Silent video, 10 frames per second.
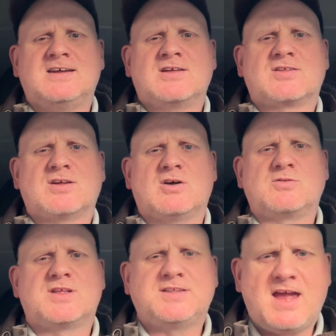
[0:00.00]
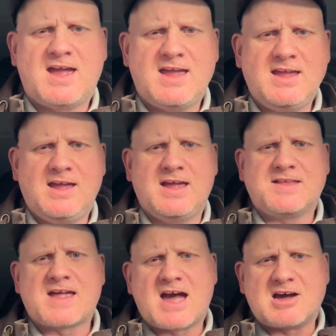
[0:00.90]
So today
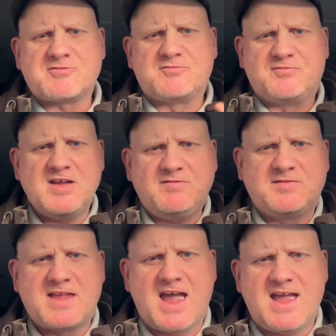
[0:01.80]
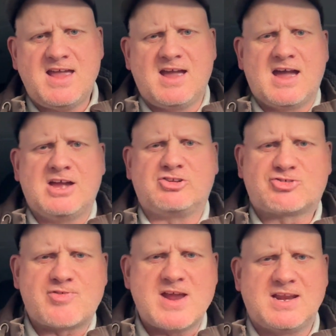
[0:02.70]
is our fifth day at
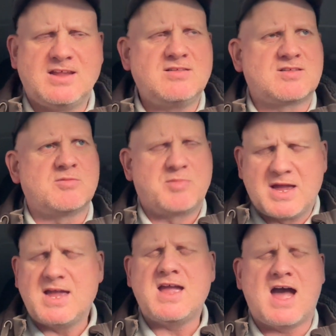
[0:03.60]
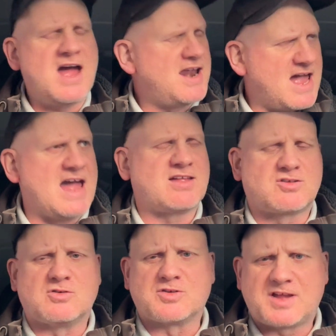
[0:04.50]
training to be an air
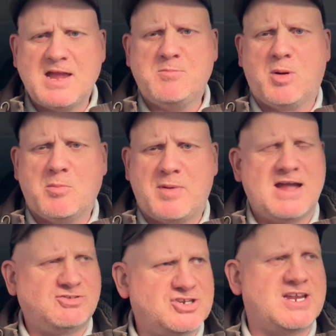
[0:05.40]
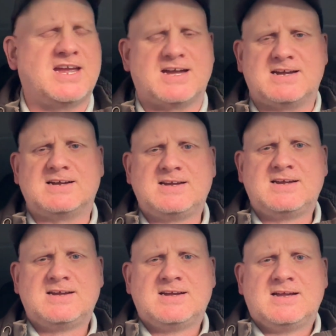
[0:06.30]
source heat pump engineer.
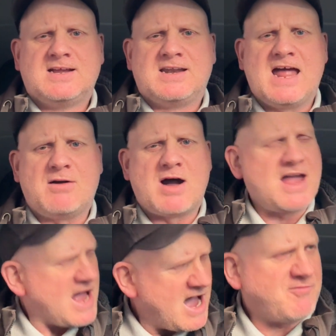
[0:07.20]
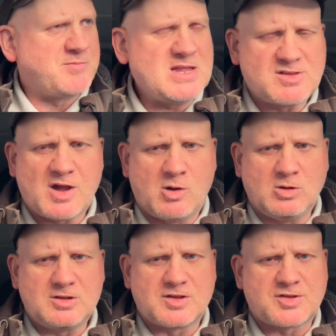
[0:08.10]
Now, I have been
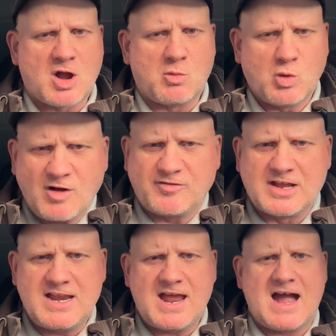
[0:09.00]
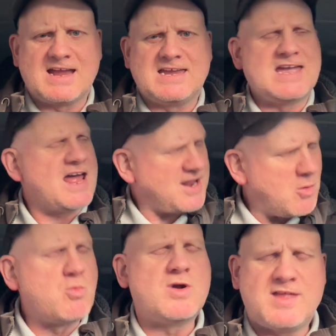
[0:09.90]
told to stop waffling and get
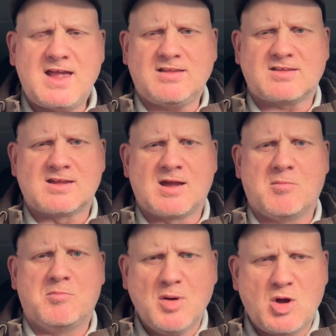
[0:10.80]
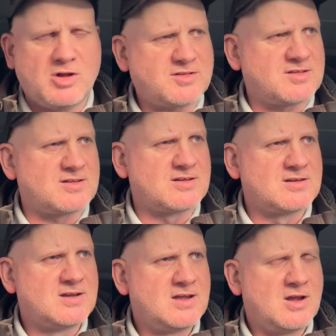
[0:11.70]
on with it, but
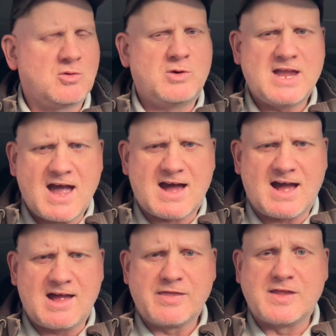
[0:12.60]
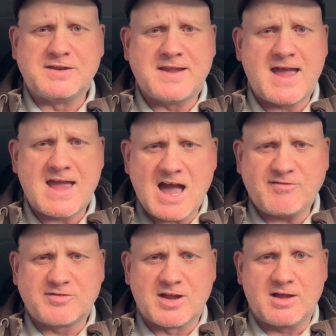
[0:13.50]
we are the day
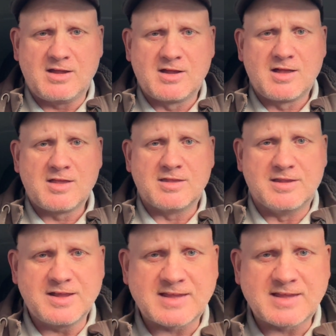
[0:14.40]
after this